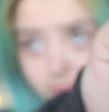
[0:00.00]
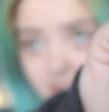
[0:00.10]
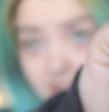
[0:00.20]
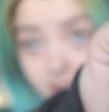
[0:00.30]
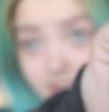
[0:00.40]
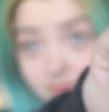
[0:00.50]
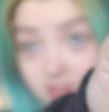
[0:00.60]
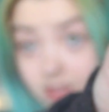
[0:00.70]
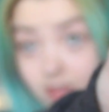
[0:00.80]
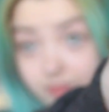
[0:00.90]
dislike if you
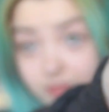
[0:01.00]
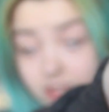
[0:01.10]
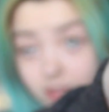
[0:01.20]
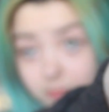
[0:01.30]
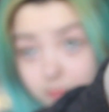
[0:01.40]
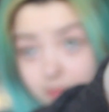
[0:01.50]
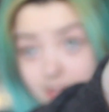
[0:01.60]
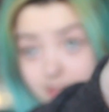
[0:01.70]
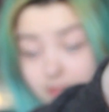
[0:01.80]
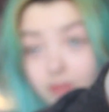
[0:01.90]
didn't like the video.
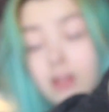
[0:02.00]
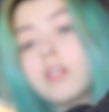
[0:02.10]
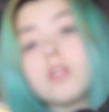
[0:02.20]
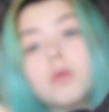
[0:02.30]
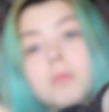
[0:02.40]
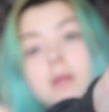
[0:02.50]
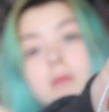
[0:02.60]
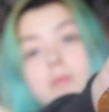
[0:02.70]
That's the thing that not many